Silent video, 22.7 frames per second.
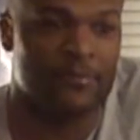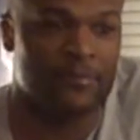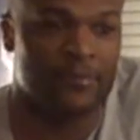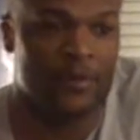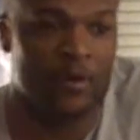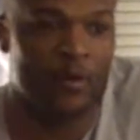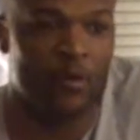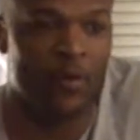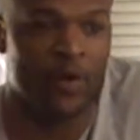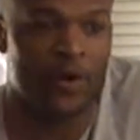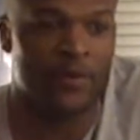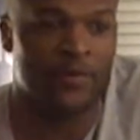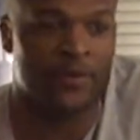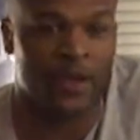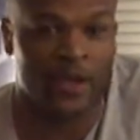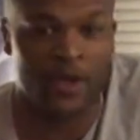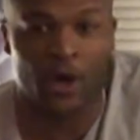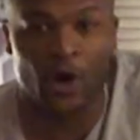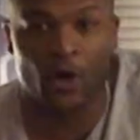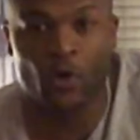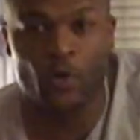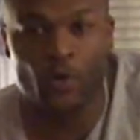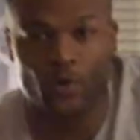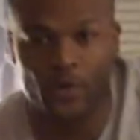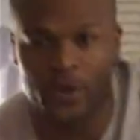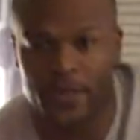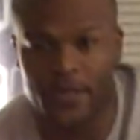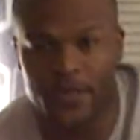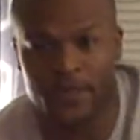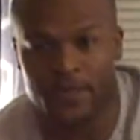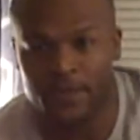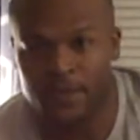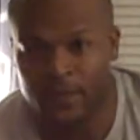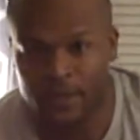the
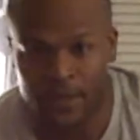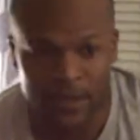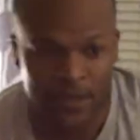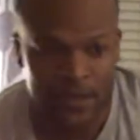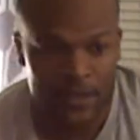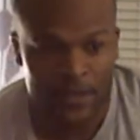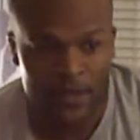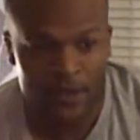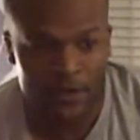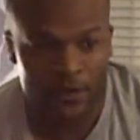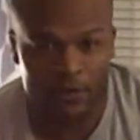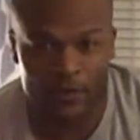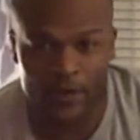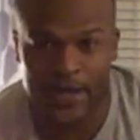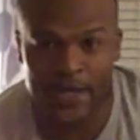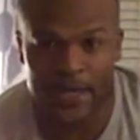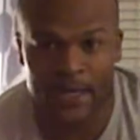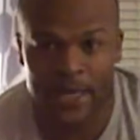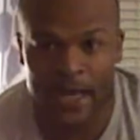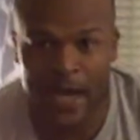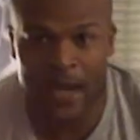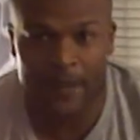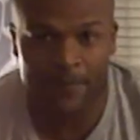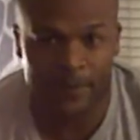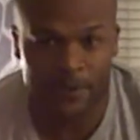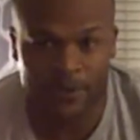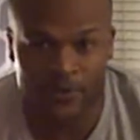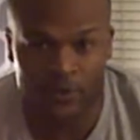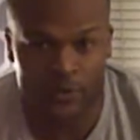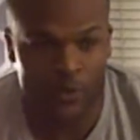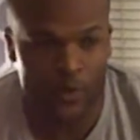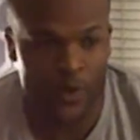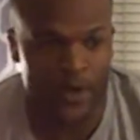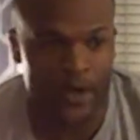golden graded
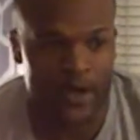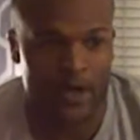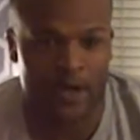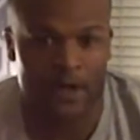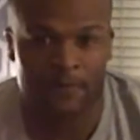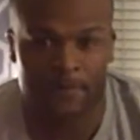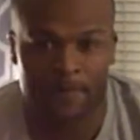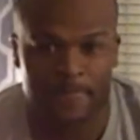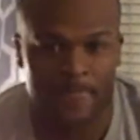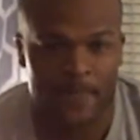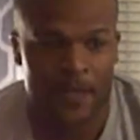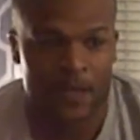comics, to where,